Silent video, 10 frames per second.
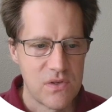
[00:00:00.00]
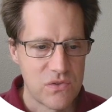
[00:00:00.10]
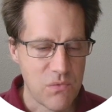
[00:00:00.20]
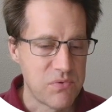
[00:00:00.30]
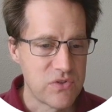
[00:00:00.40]

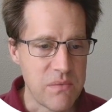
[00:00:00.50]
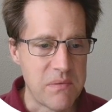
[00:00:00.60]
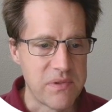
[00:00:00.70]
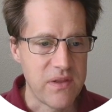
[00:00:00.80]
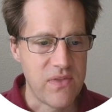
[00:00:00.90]
So
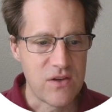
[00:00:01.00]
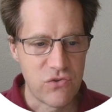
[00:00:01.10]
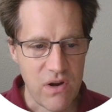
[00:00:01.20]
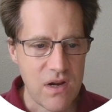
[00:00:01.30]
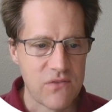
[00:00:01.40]
presumably they
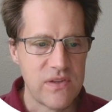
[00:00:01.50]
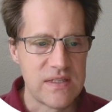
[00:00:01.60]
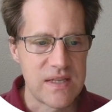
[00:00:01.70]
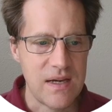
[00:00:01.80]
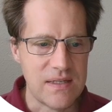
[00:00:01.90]
drain off
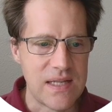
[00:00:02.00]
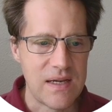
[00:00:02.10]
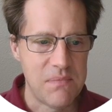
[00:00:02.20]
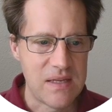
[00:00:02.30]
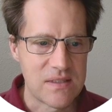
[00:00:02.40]
these tenant
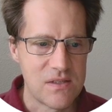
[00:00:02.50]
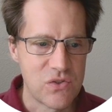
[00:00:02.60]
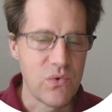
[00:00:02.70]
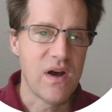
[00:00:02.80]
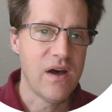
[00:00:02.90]
databases
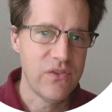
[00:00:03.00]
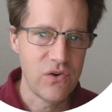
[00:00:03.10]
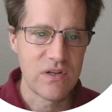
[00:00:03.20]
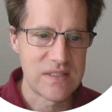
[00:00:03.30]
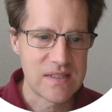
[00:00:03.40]
to
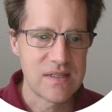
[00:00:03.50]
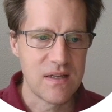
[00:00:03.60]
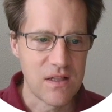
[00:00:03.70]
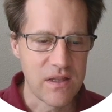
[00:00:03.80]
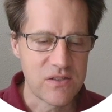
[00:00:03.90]
other
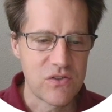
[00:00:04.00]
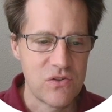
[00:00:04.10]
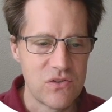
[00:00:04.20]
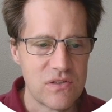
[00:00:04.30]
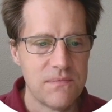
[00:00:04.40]
existing
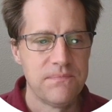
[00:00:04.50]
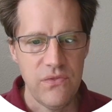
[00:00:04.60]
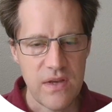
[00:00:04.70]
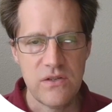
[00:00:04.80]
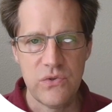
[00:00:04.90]
clusters,
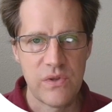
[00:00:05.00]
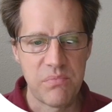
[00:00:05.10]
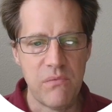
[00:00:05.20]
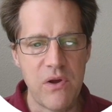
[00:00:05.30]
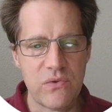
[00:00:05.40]
then do the
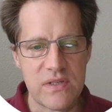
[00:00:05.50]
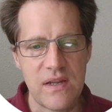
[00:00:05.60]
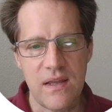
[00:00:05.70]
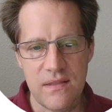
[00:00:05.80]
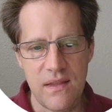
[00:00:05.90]
promote,
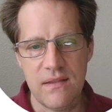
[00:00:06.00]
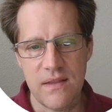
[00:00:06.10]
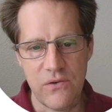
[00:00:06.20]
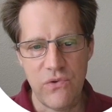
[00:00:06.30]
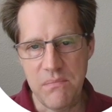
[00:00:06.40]
and then
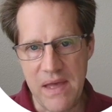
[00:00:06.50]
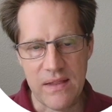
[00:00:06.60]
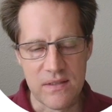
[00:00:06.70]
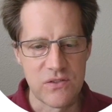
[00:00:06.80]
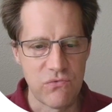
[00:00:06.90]
they
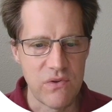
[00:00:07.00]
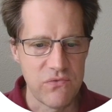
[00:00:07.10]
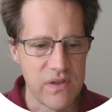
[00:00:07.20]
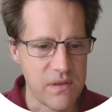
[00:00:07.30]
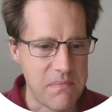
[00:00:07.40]
rebalance,
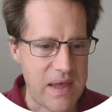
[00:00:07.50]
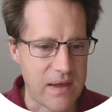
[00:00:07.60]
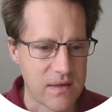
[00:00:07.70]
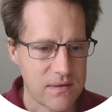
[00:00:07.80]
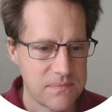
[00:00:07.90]
refill them
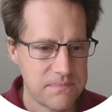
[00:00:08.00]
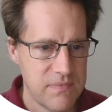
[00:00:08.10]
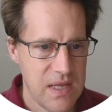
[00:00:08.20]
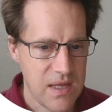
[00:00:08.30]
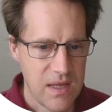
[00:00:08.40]
back.
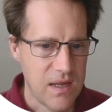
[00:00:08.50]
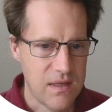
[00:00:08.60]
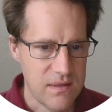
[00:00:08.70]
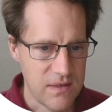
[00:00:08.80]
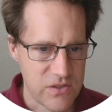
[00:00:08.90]

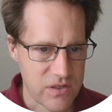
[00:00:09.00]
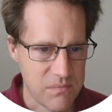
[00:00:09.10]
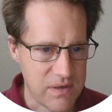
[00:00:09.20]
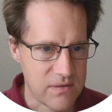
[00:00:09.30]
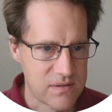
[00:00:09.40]
And they talk
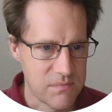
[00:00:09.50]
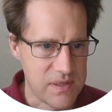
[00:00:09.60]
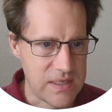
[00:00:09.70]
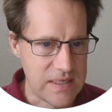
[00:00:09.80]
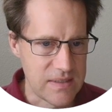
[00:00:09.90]
about some of
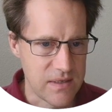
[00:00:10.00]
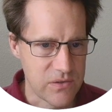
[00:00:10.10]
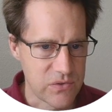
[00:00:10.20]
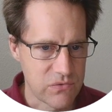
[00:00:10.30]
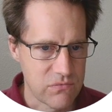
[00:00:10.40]
the
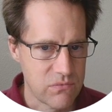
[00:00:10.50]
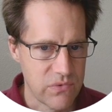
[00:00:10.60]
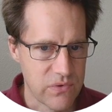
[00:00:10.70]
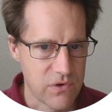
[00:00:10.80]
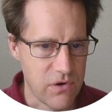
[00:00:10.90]
details
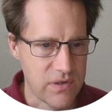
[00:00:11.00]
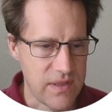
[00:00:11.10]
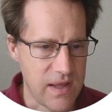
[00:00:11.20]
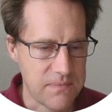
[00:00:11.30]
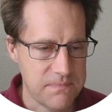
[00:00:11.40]
with regard to
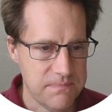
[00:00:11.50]
that.